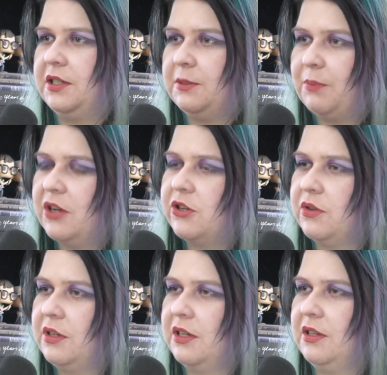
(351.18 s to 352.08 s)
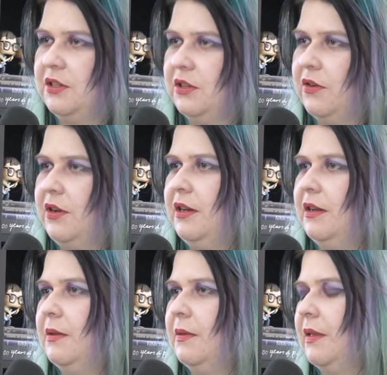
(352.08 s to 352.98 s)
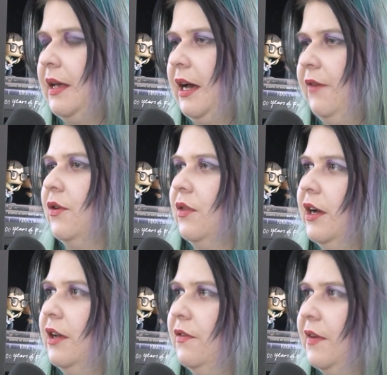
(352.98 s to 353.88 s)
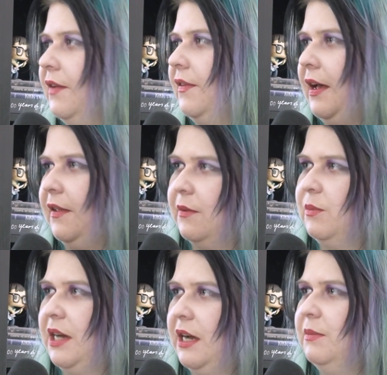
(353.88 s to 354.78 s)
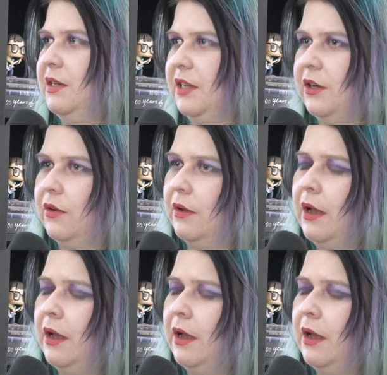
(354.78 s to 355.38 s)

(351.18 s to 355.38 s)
Especially considering Afterlife has had some time to settle.